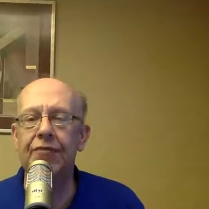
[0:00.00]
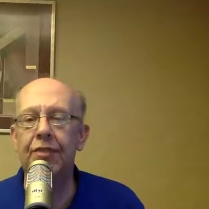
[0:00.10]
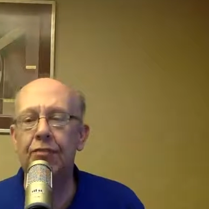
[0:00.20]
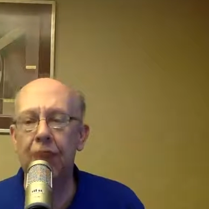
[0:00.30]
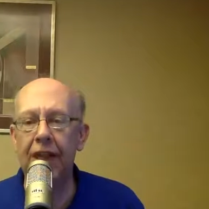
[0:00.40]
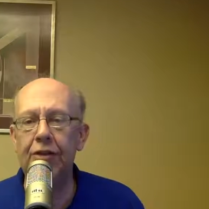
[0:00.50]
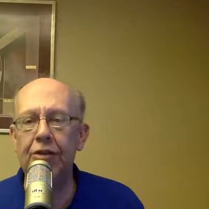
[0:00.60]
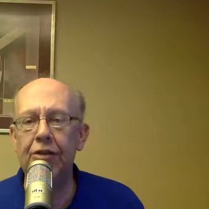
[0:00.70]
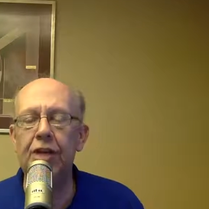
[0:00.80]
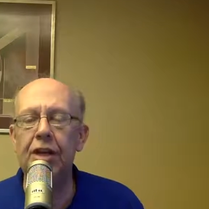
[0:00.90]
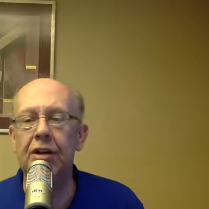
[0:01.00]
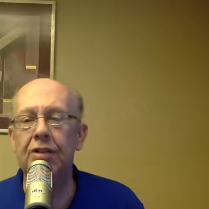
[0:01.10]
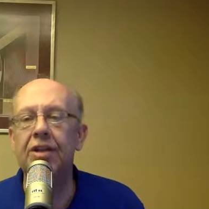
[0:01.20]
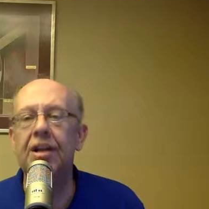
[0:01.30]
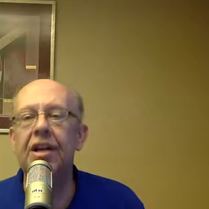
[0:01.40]
we wait 2
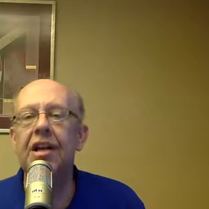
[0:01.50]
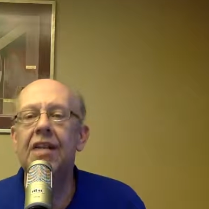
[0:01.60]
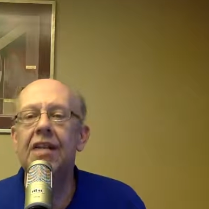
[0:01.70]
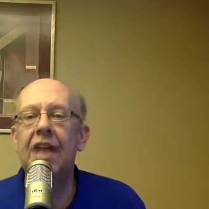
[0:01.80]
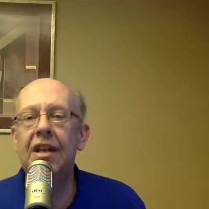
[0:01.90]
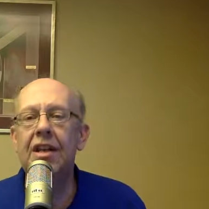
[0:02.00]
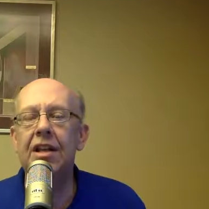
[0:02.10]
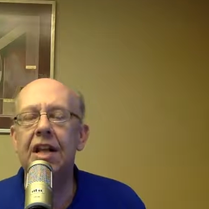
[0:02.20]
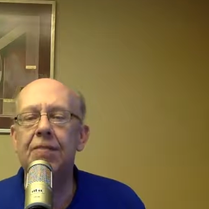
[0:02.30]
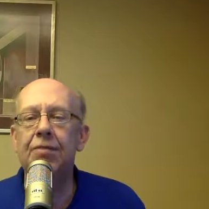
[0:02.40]
years, that indicates